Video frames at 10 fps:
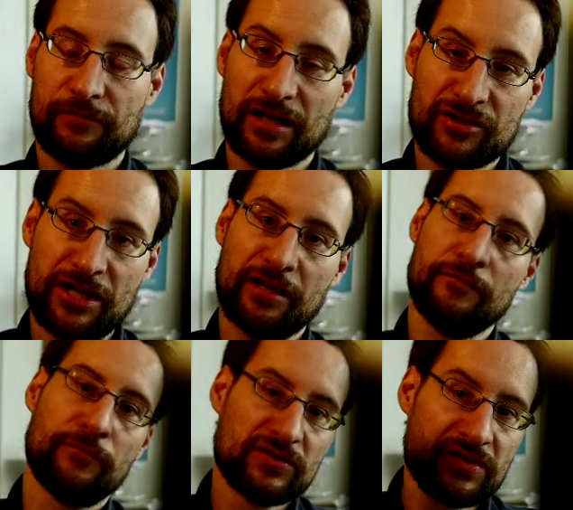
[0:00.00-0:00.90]
like checking
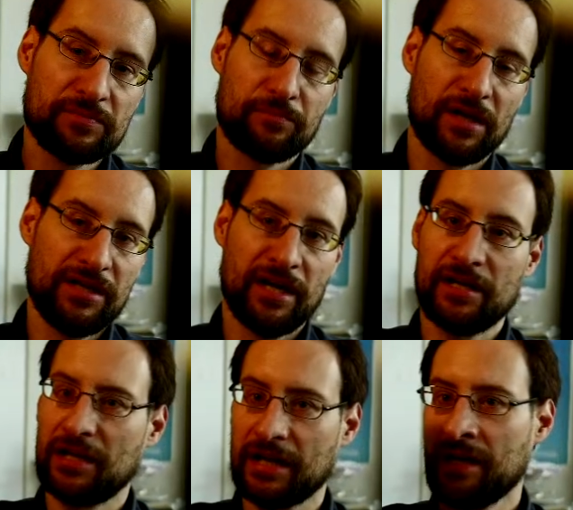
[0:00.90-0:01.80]
for this bloody
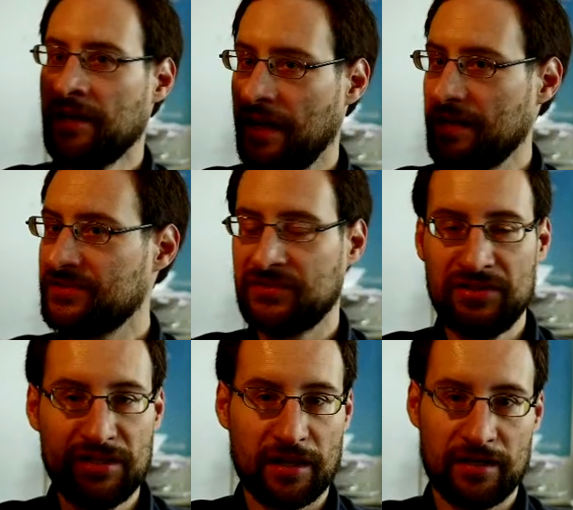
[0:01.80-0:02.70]
header, like
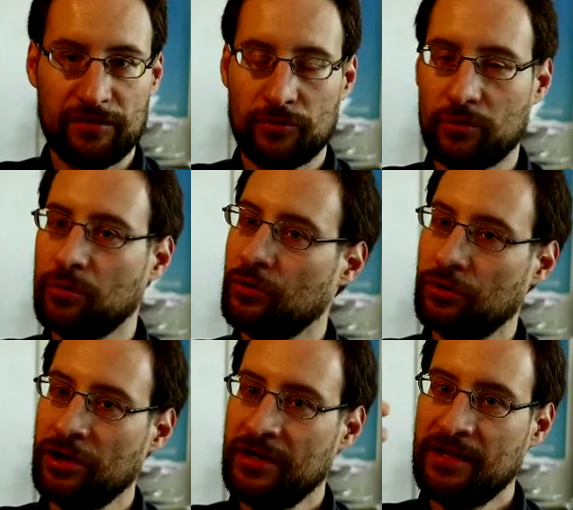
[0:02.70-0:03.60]
stdio or